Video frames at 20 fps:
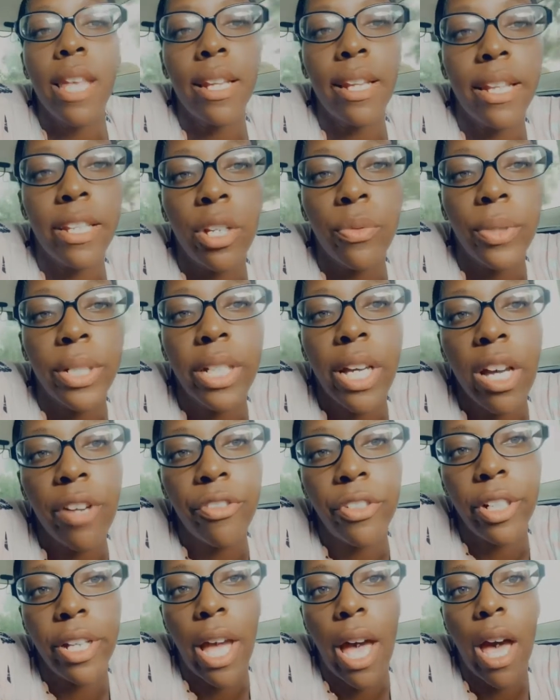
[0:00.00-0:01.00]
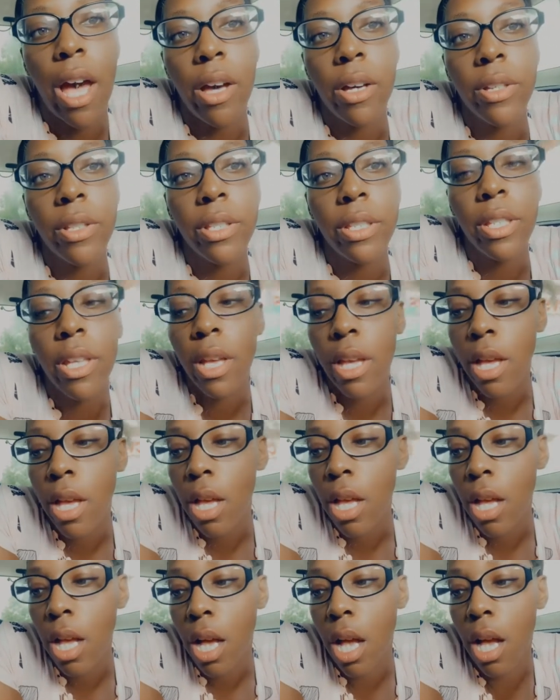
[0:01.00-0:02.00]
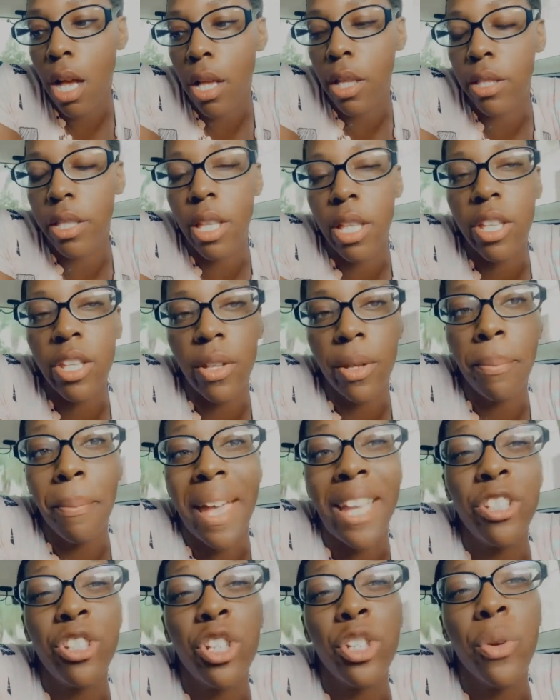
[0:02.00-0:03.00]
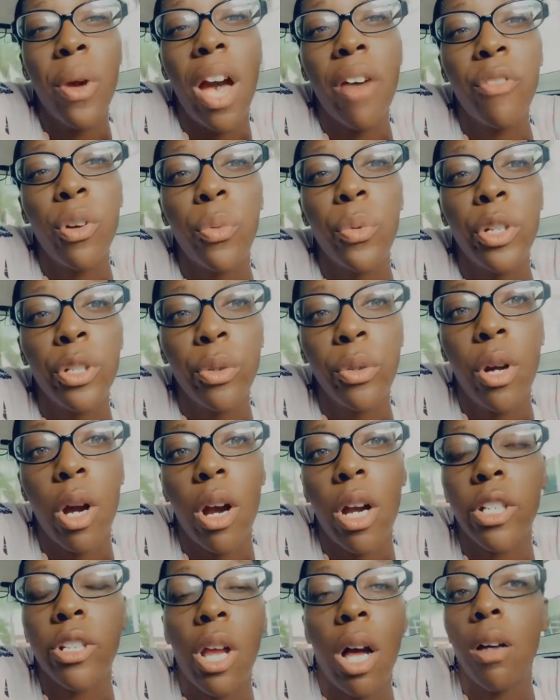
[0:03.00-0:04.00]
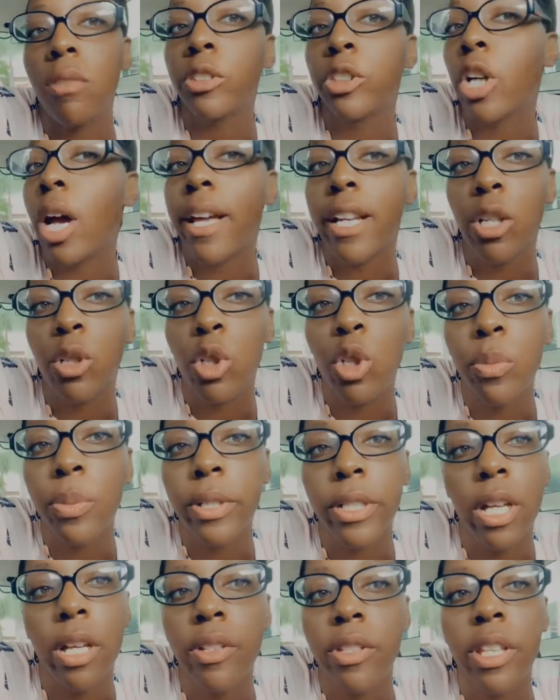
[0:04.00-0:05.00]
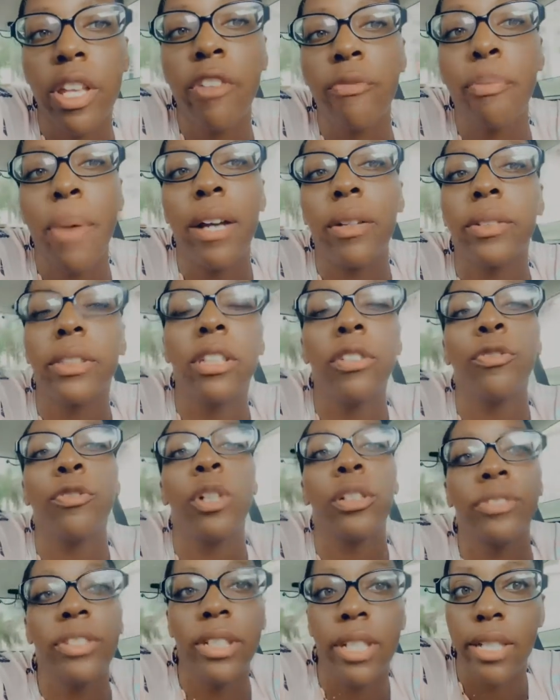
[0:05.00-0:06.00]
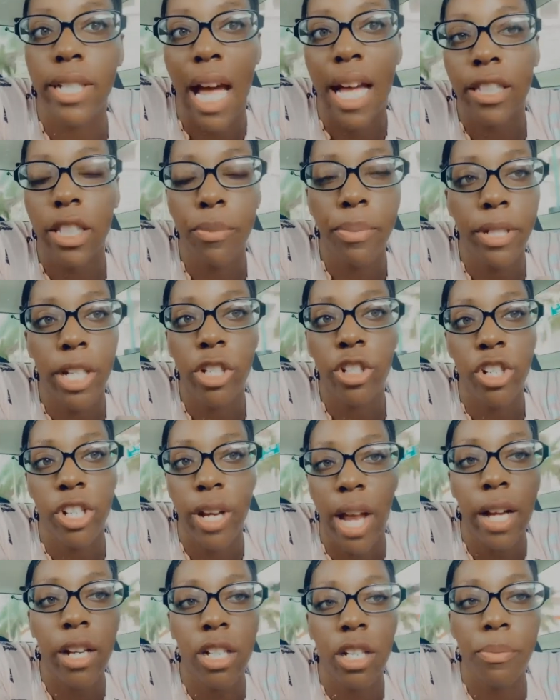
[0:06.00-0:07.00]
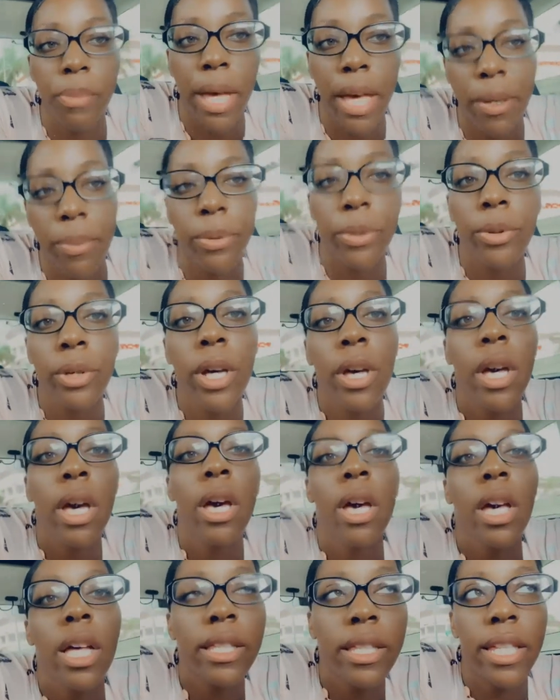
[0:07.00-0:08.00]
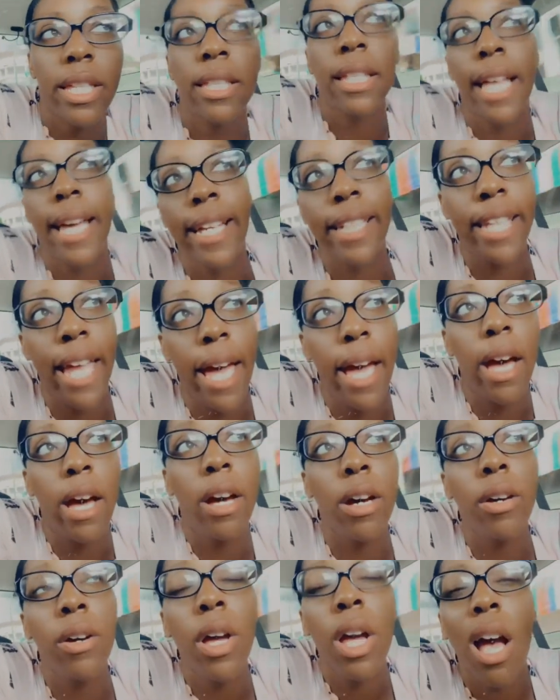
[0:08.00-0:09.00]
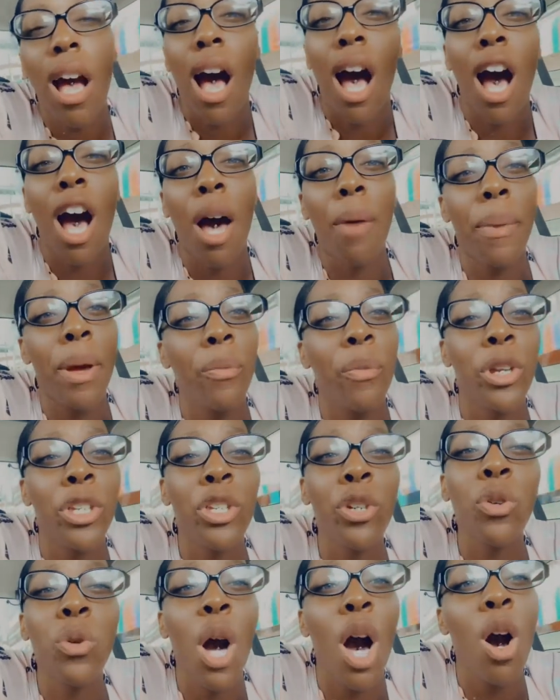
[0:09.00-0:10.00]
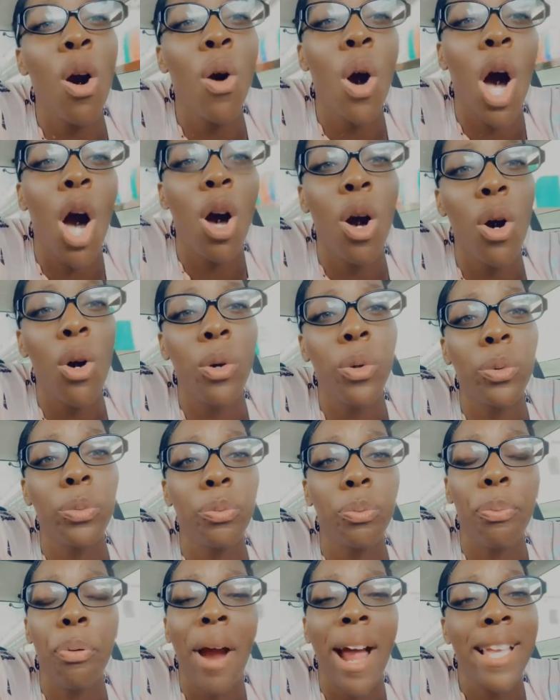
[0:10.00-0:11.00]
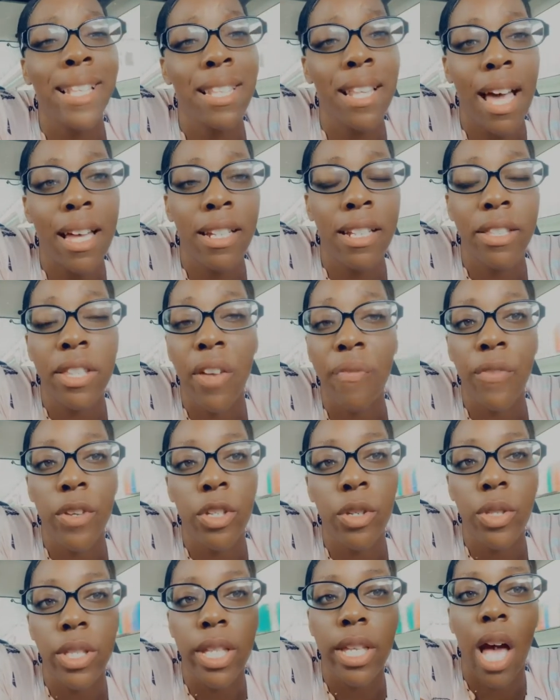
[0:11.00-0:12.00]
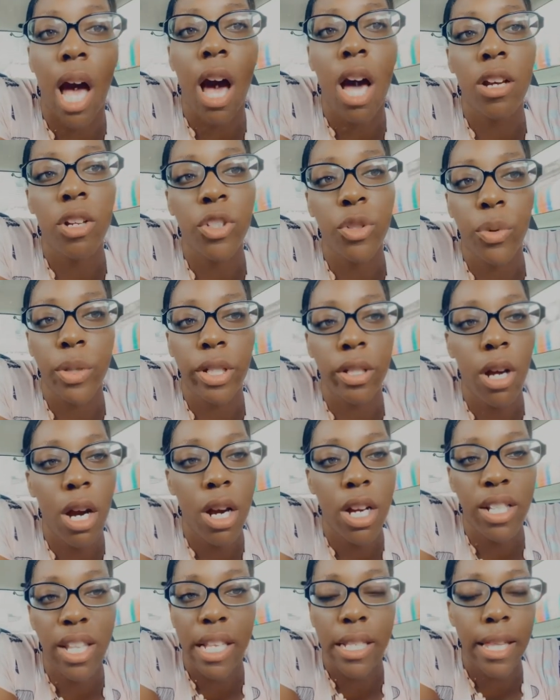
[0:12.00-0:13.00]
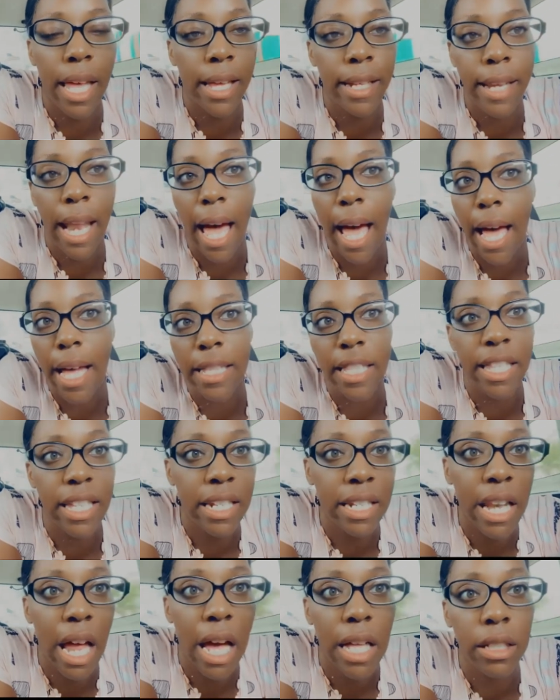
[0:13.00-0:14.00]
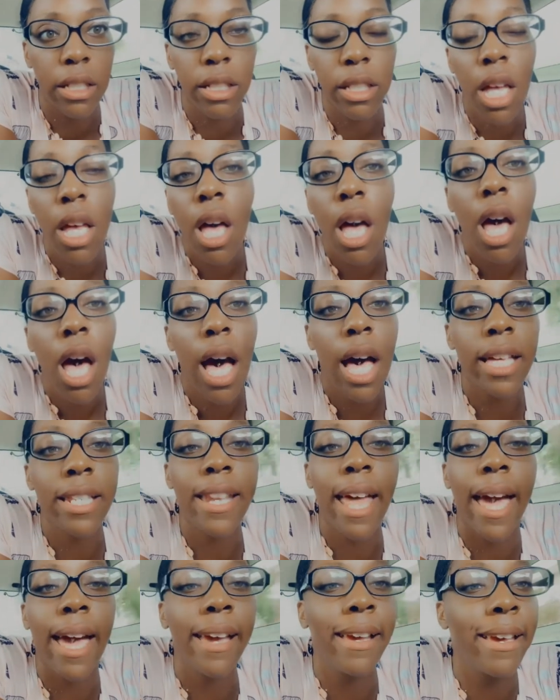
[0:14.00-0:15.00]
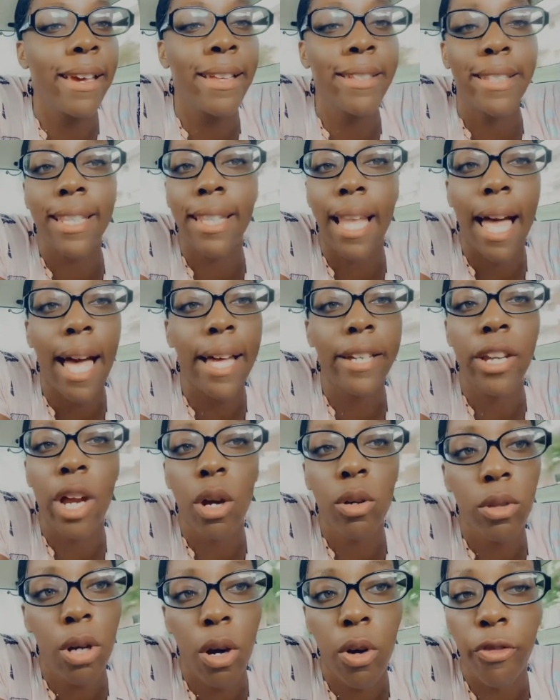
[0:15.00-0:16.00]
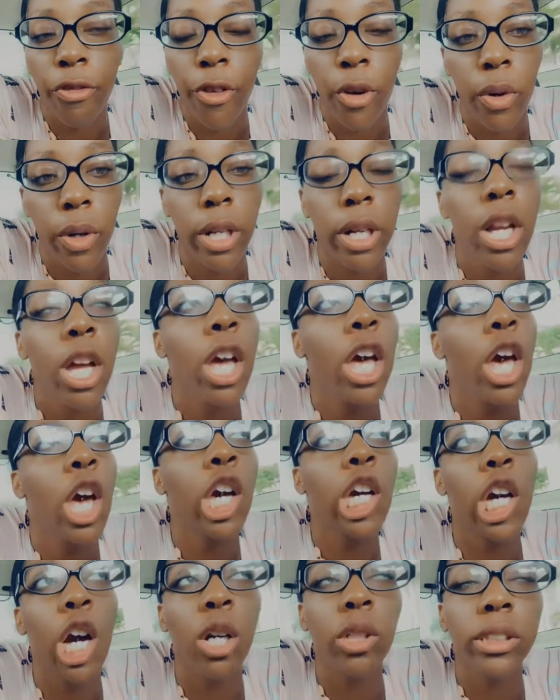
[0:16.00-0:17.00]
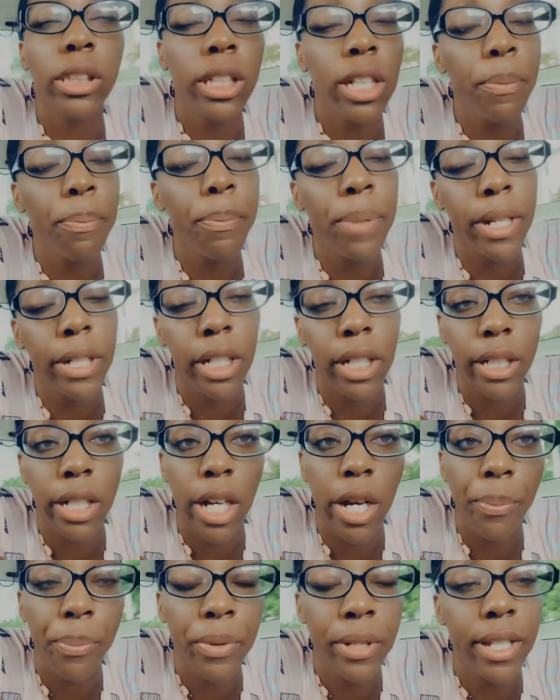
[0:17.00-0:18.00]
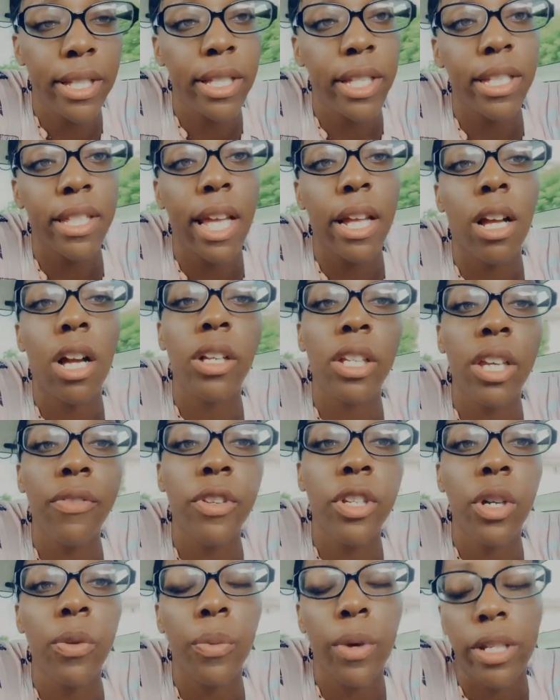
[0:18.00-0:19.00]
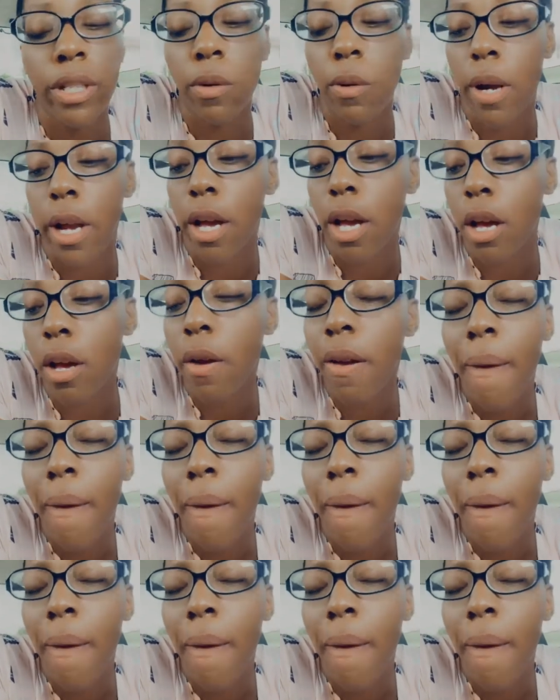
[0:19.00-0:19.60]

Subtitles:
at the recovery house, make sure you have a rental car. Don't try to Uber yourself backwards and forth to the doctor, because you're not gonna be able to lay down. And when you go on Priceline and stuff and you see all those rental cars that say $9-$10 a day, it's a lie. Don't go for it. Go to the bigger companies, because they're gonna give you the runaround.